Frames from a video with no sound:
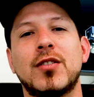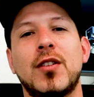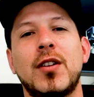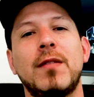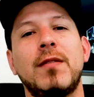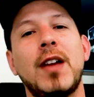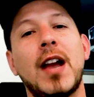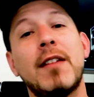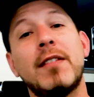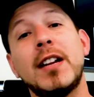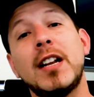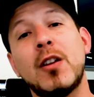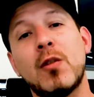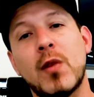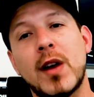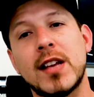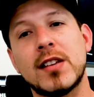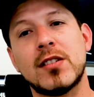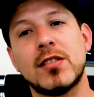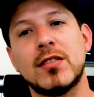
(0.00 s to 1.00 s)
So if you have any
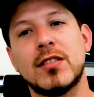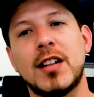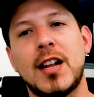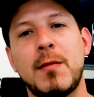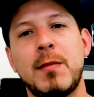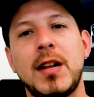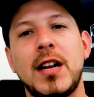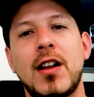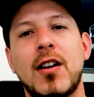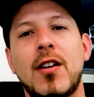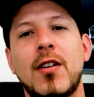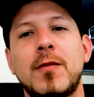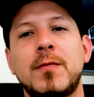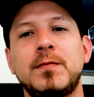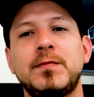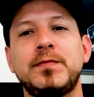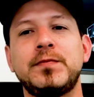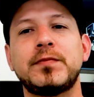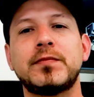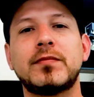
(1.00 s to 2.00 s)
questions, let me
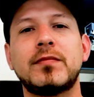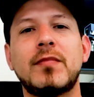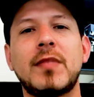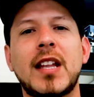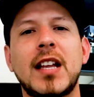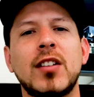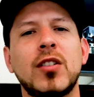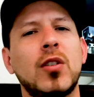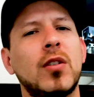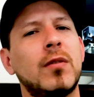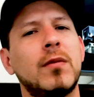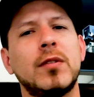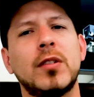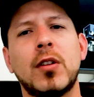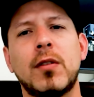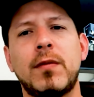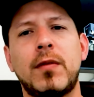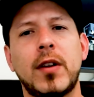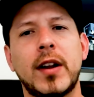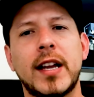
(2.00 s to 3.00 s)
know.
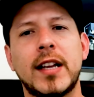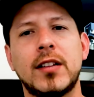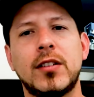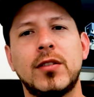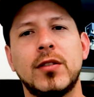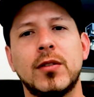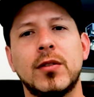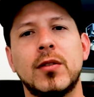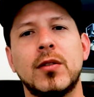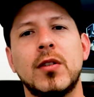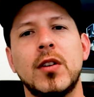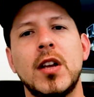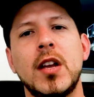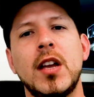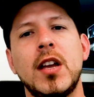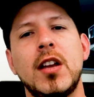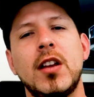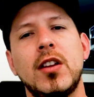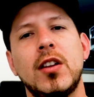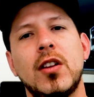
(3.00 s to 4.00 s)
Don't forget to,
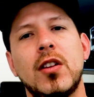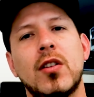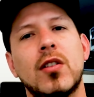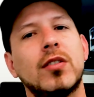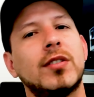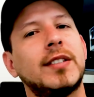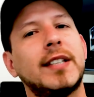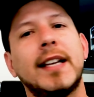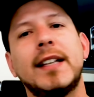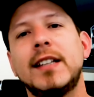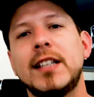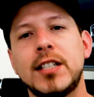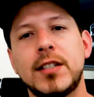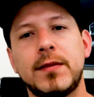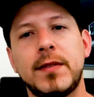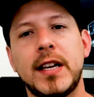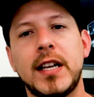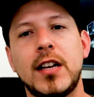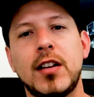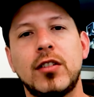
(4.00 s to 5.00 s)
you know, send
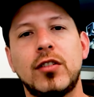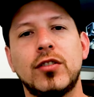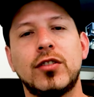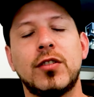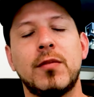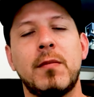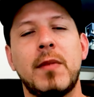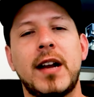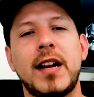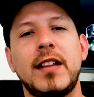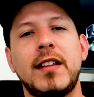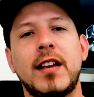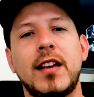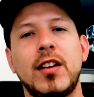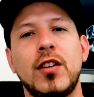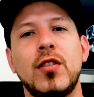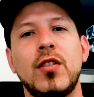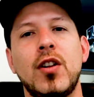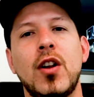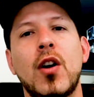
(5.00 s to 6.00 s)
this video to somebody
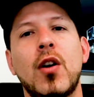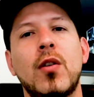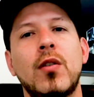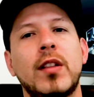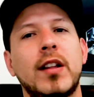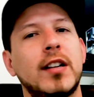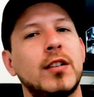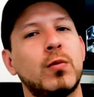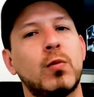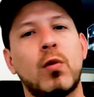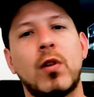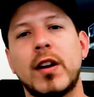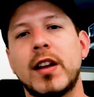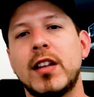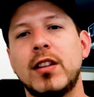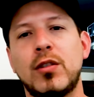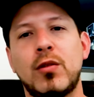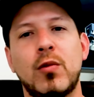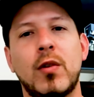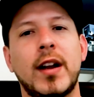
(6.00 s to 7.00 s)
that you know that is
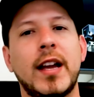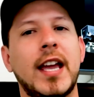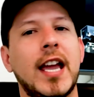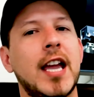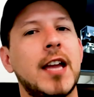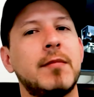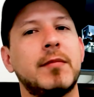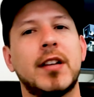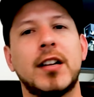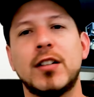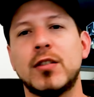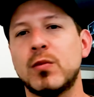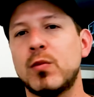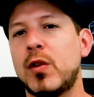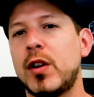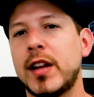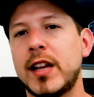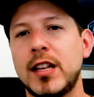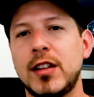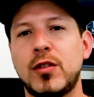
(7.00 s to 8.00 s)
working through a game, that is
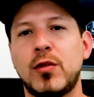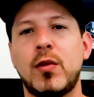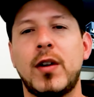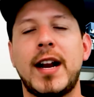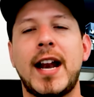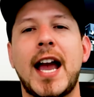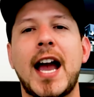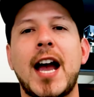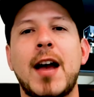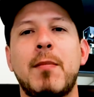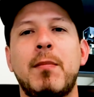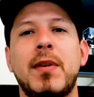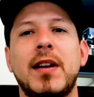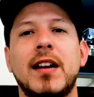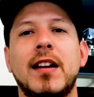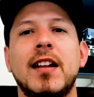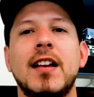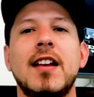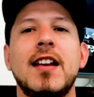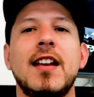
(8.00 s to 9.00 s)
working through an app,